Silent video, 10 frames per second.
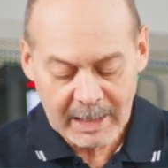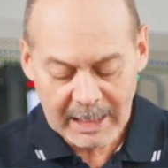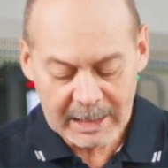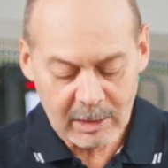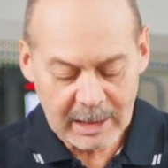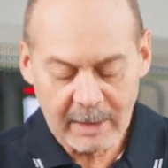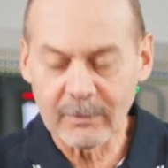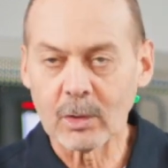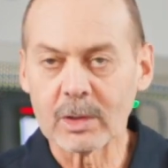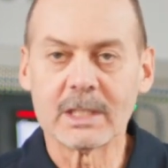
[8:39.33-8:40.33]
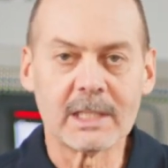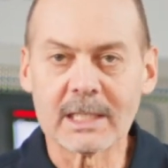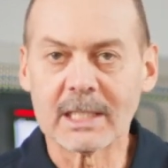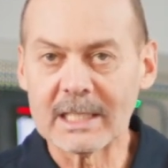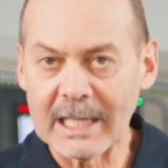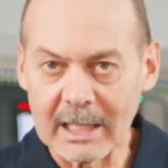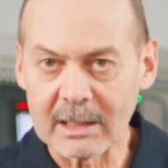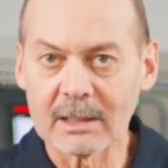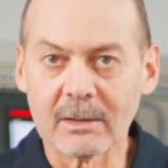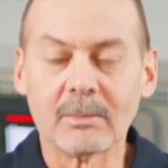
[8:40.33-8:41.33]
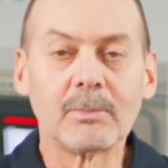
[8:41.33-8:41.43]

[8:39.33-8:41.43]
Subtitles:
And you can of course adjust it down to